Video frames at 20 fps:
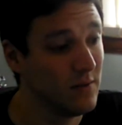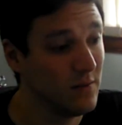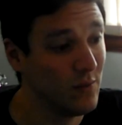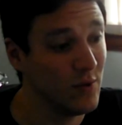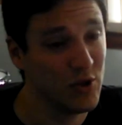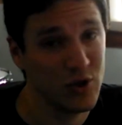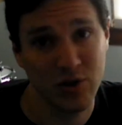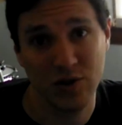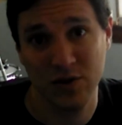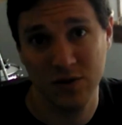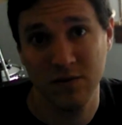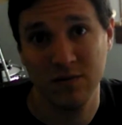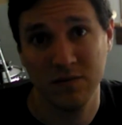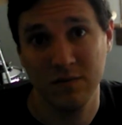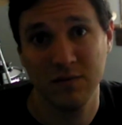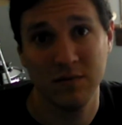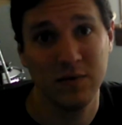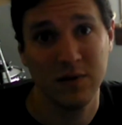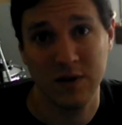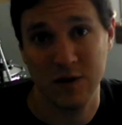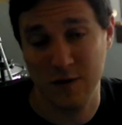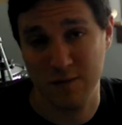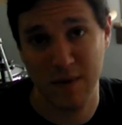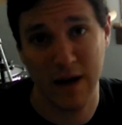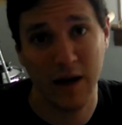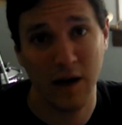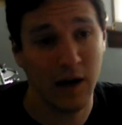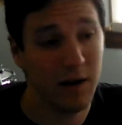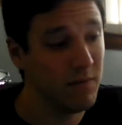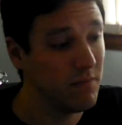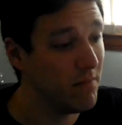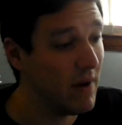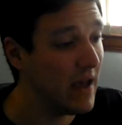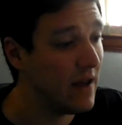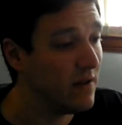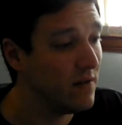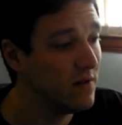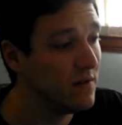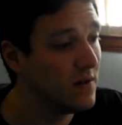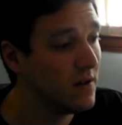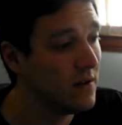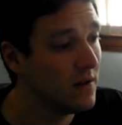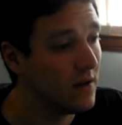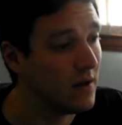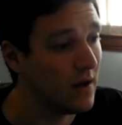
which is mainly based